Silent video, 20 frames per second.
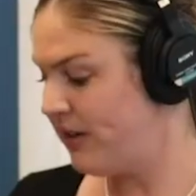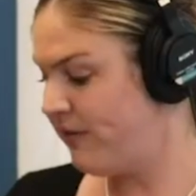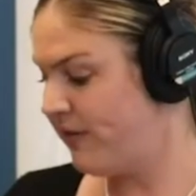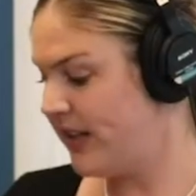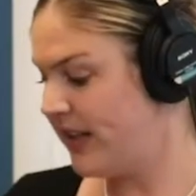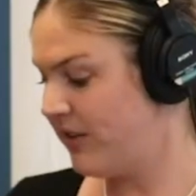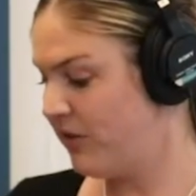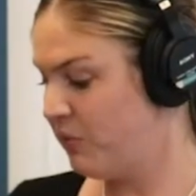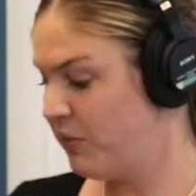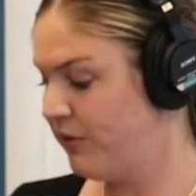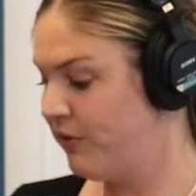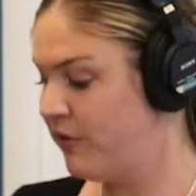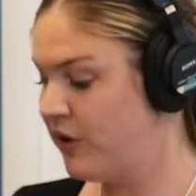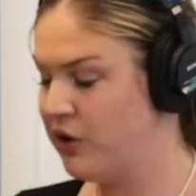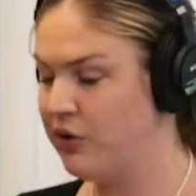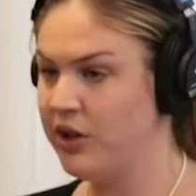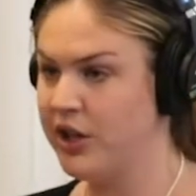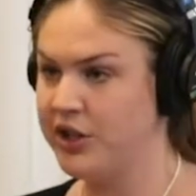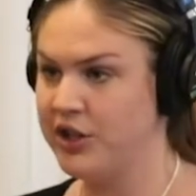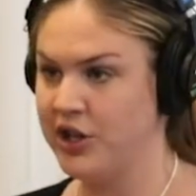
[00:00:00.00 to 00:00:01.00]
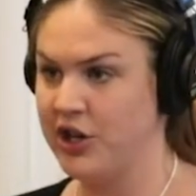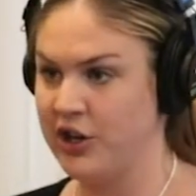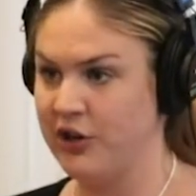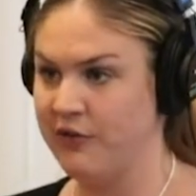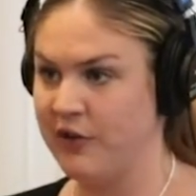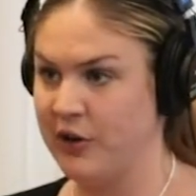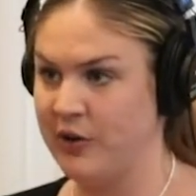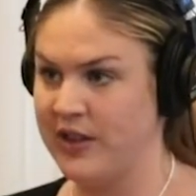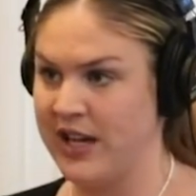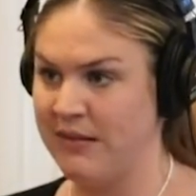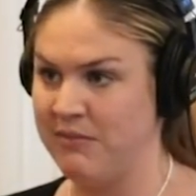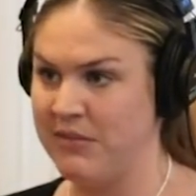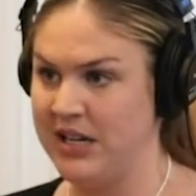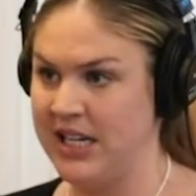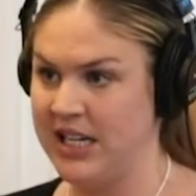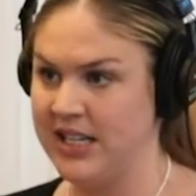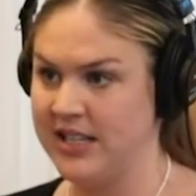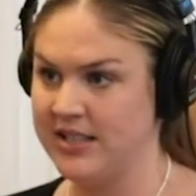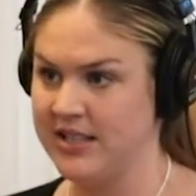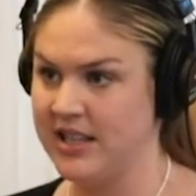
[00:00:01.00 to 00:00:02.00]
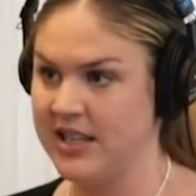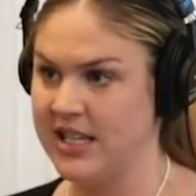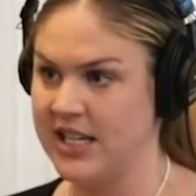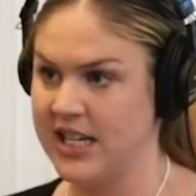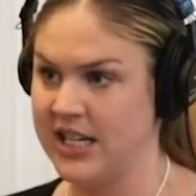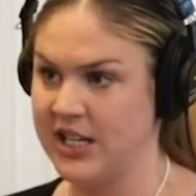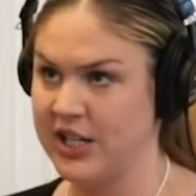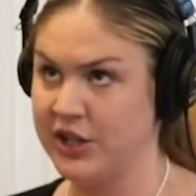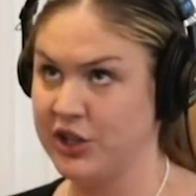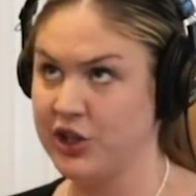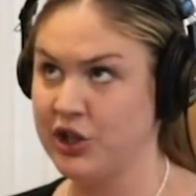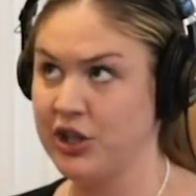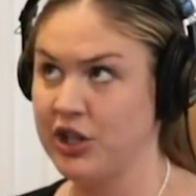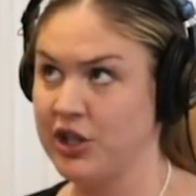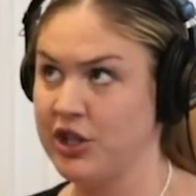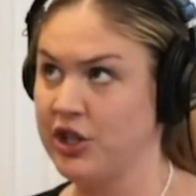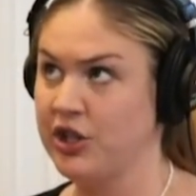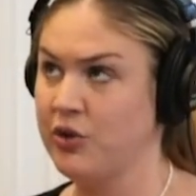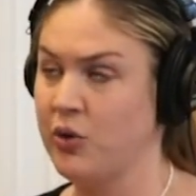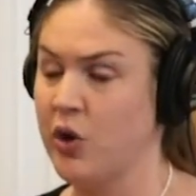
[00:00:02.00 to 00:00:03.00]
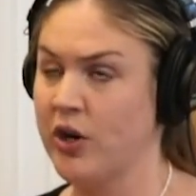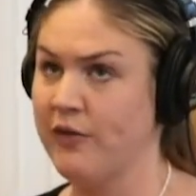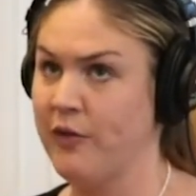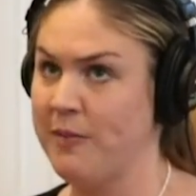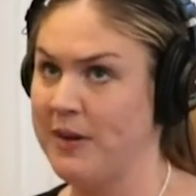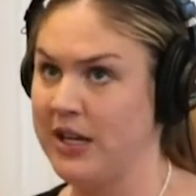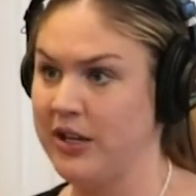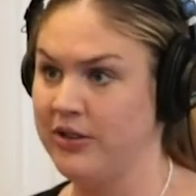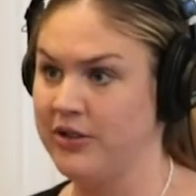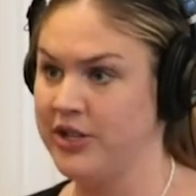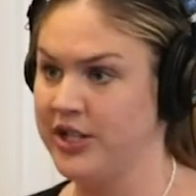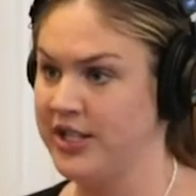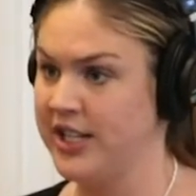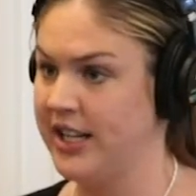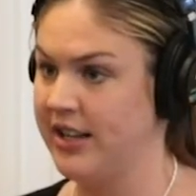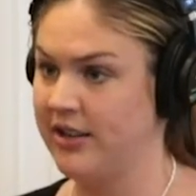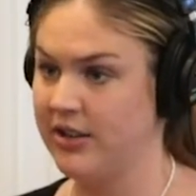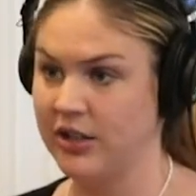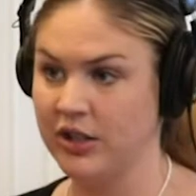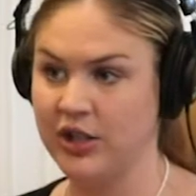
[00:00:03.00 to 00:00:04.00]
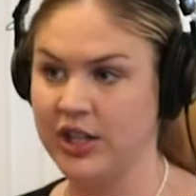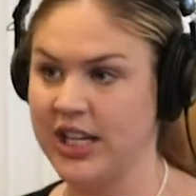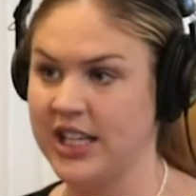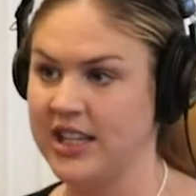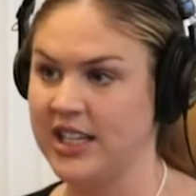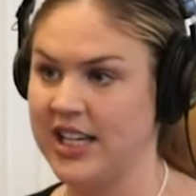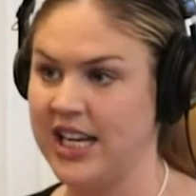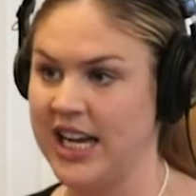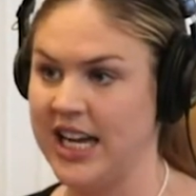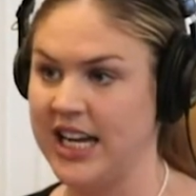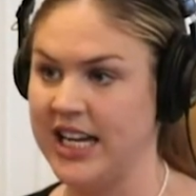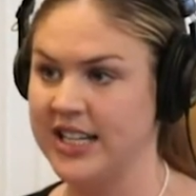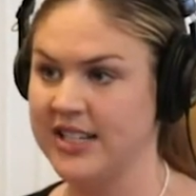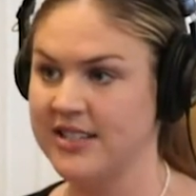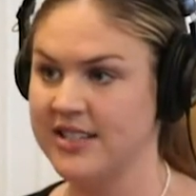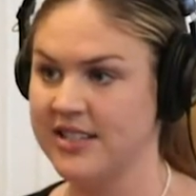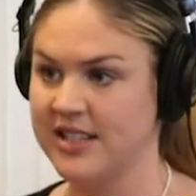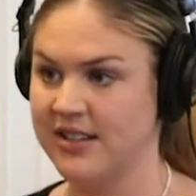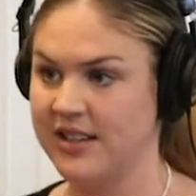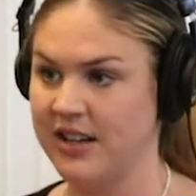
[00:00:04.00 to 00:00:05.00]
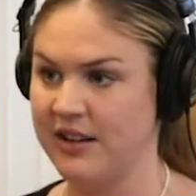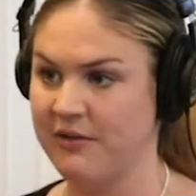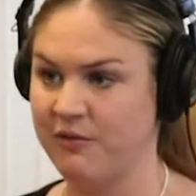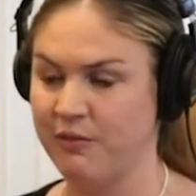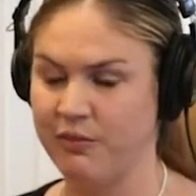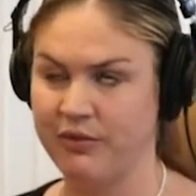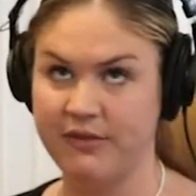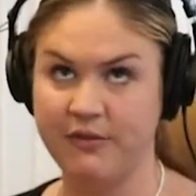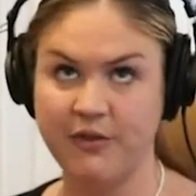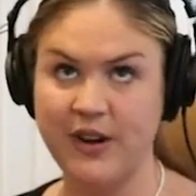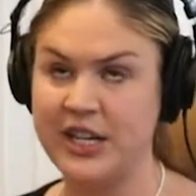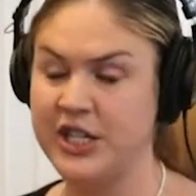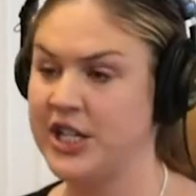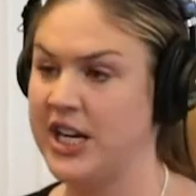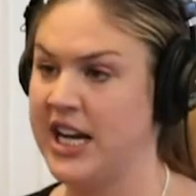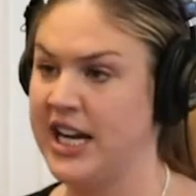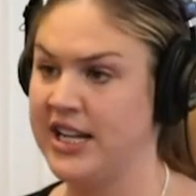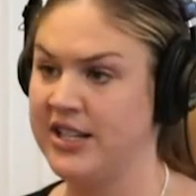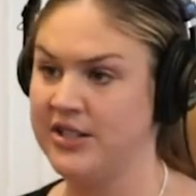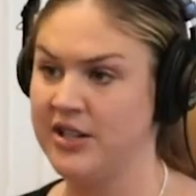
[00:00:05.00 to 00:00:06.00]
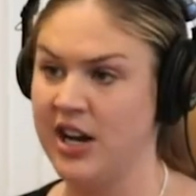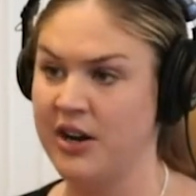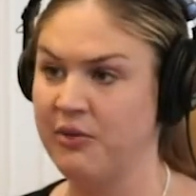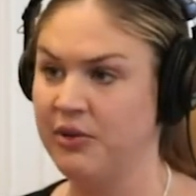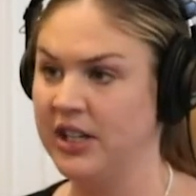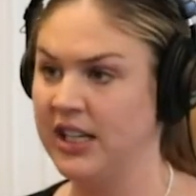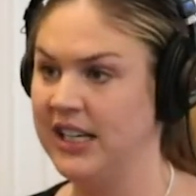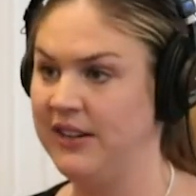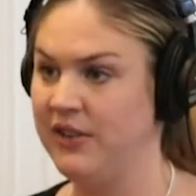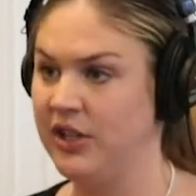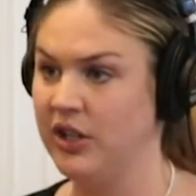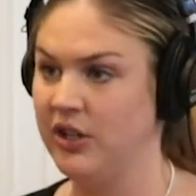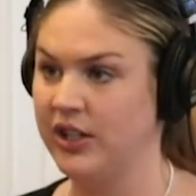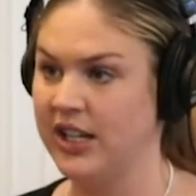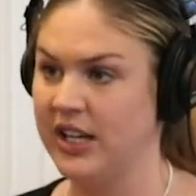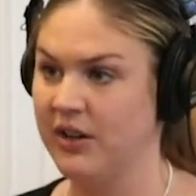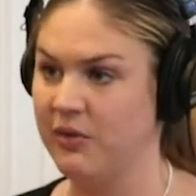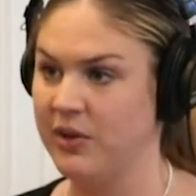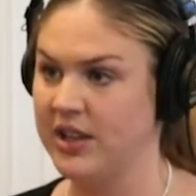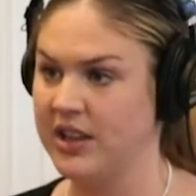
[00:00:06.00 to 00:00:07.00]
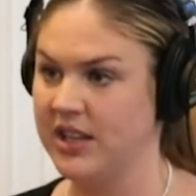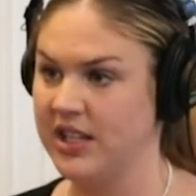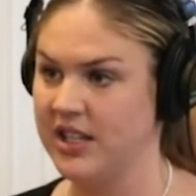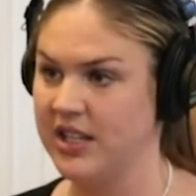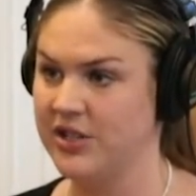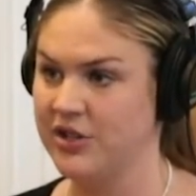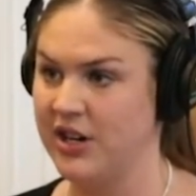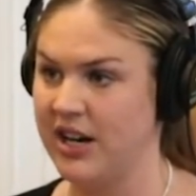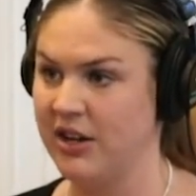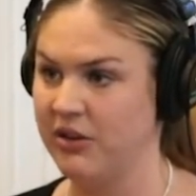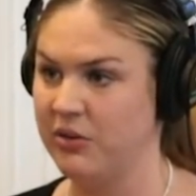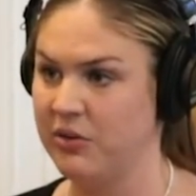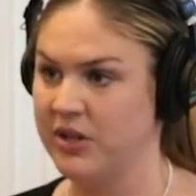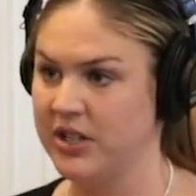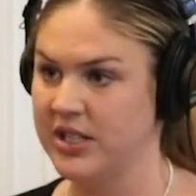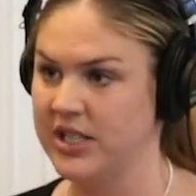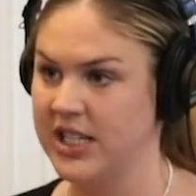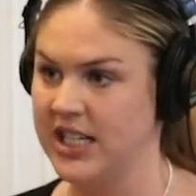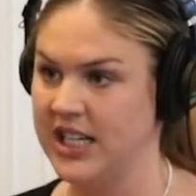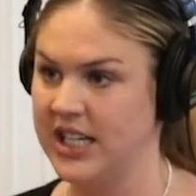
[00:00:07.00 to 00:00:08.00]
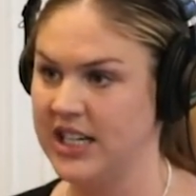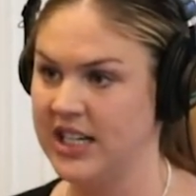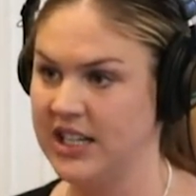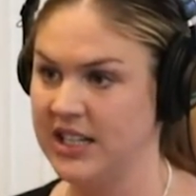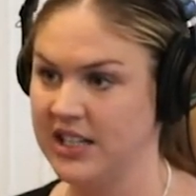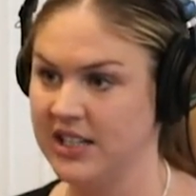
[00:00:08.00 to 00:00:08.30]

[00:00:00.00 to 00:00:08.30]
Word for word: if it's reviewed on de novo, that means the Court of Appeals just gets to look at the case, fresh eyes, not really even look at what the trial court did. Look at the